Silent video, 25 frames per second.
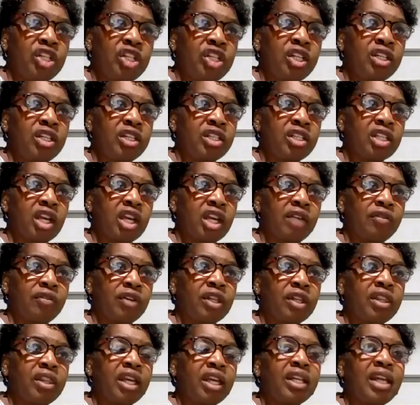in discovery
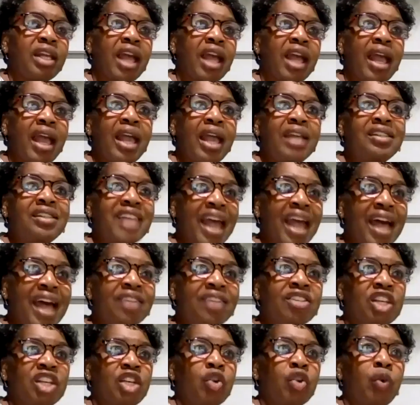that is
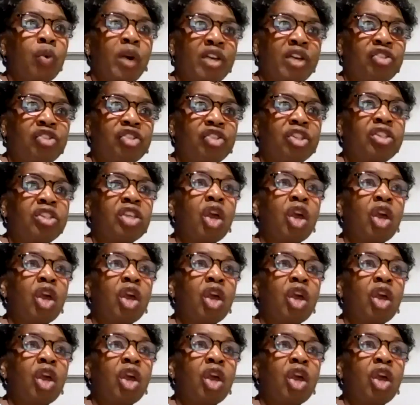asking questions.